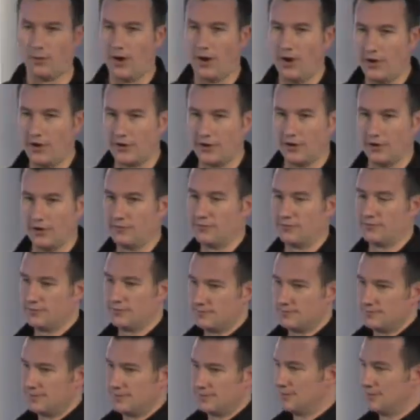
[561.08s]
all heard of,
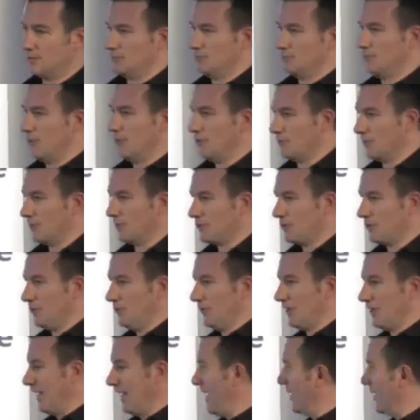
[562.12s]
this little movement called
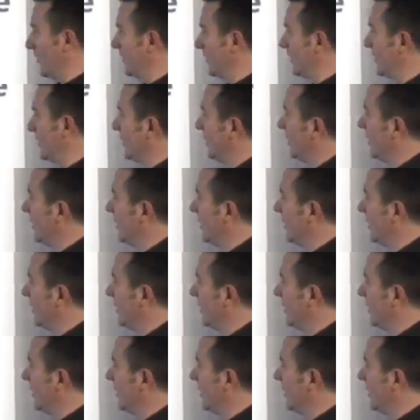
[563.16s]
the cloud.